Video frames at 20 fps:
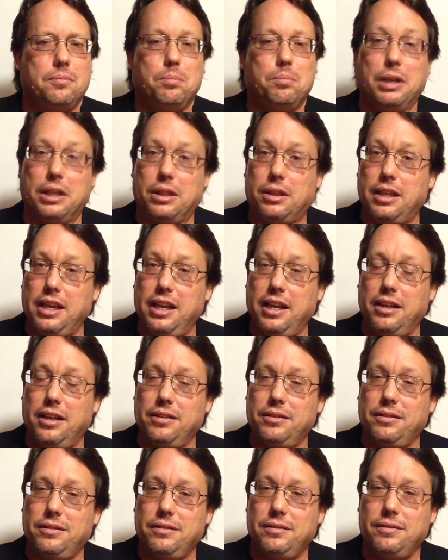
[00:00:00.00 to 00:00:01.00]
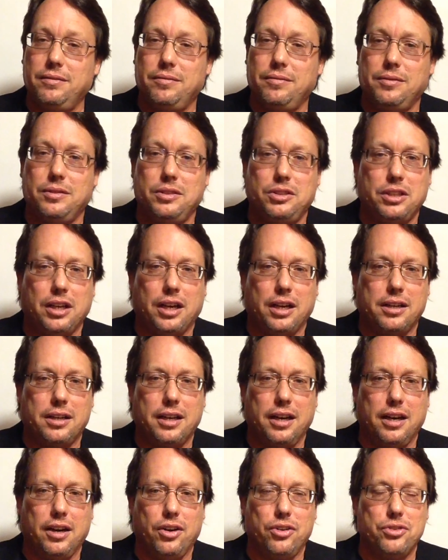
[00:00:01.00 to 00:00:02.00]
But then Doc
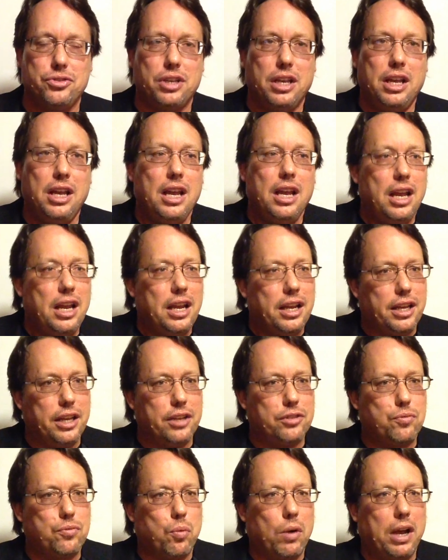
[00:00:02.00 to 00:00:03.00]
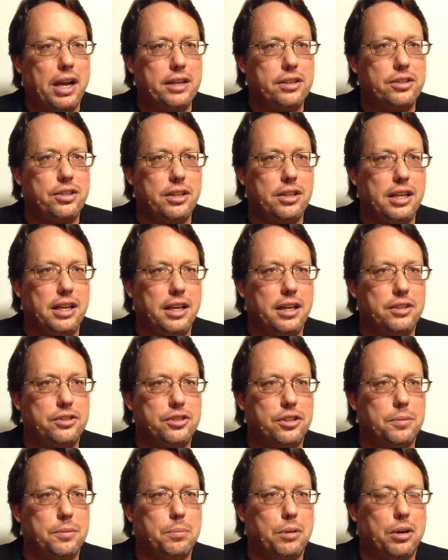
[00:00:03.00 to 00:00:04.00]
Ayers gets right to the edge
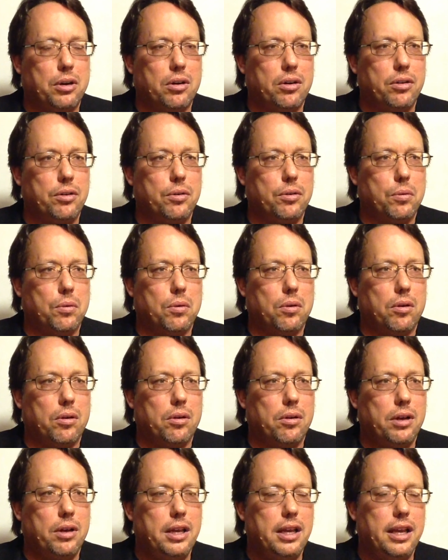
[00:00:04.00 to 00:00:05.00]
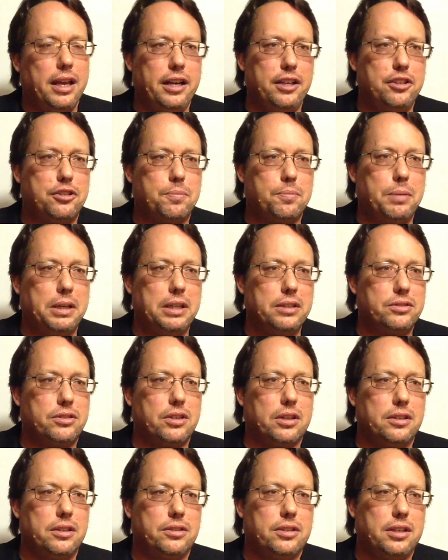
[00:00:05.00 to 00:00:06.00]
of the barn door and he spins
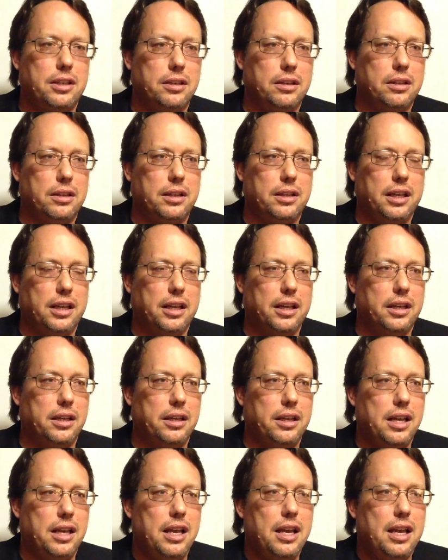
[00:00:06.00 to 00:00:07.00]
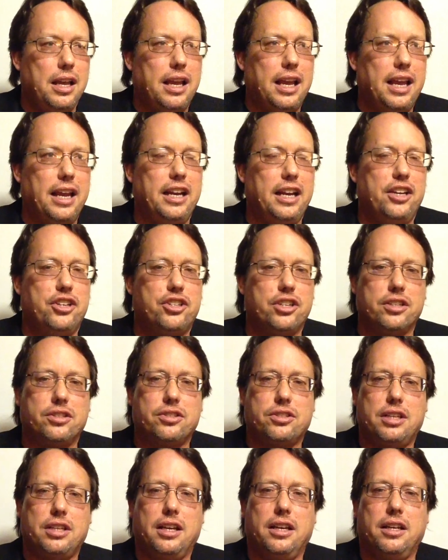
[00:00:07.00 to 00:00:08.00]
on his heel again and he
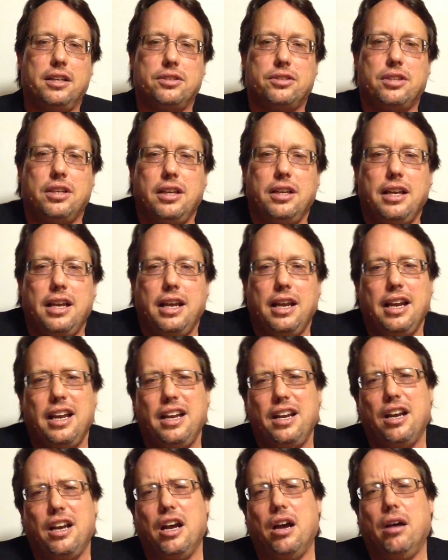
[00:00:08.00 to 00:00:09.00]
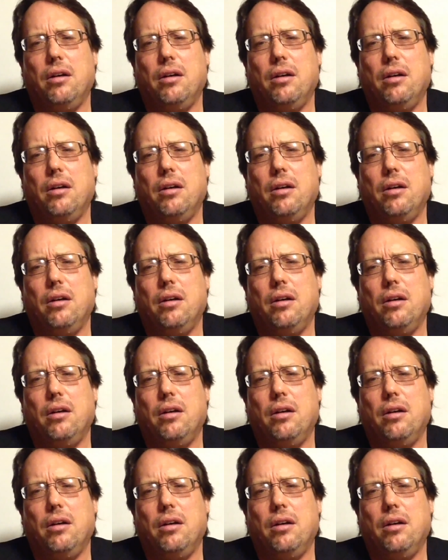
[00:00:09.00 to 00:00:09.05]
just says, "And